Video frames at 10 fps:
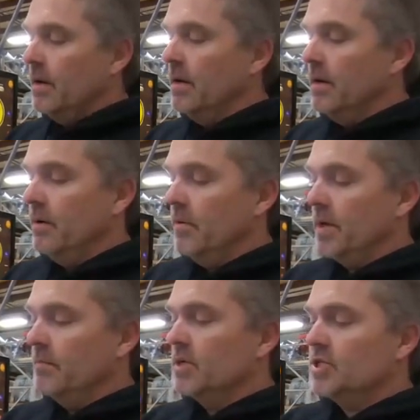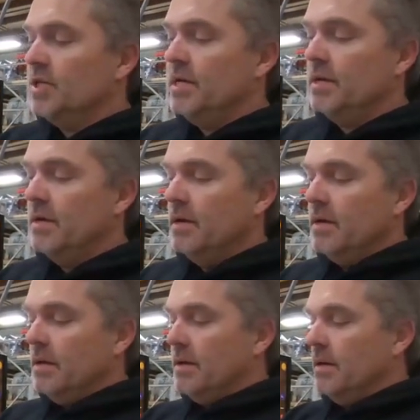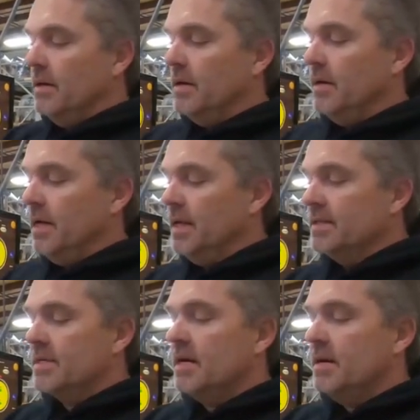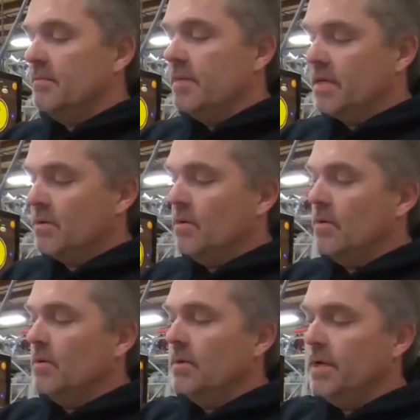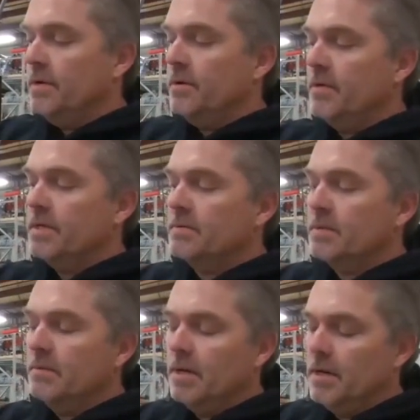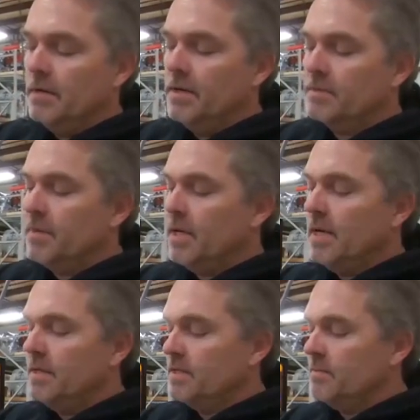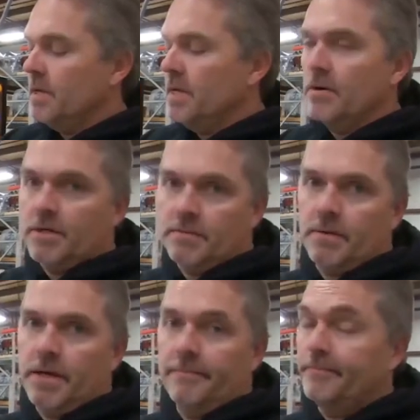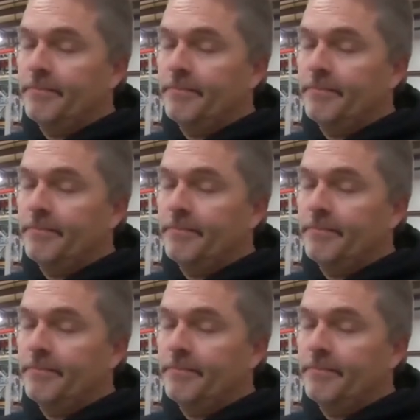Uh, we can machine uh, inside this hole here, this uh, this plane, this plane, or this plane.